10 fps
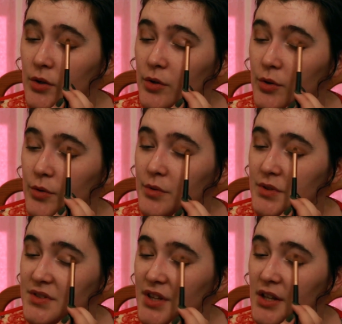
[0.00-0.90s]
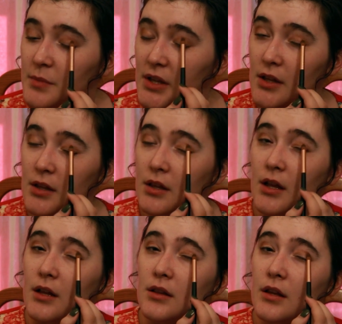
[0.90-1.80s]
who sent me
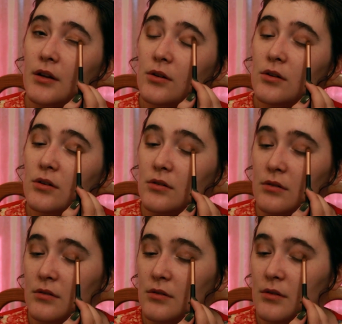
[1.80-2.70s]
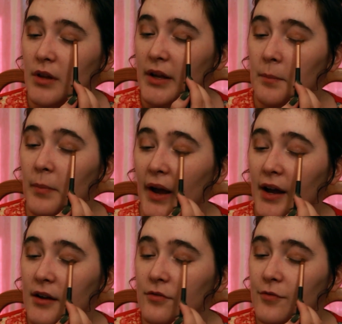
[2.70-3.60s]
a literal like
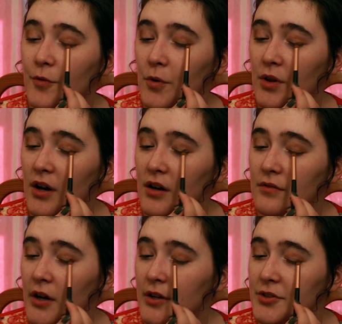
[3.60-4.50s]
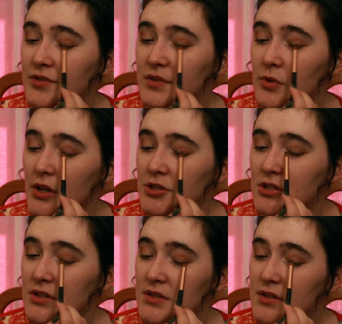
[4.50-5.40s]
bag full of unused
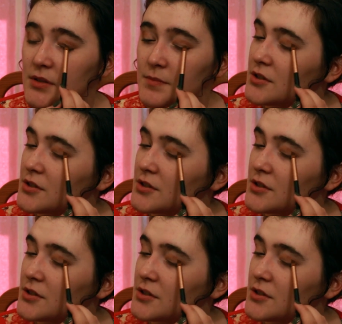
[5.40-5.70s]
brushes.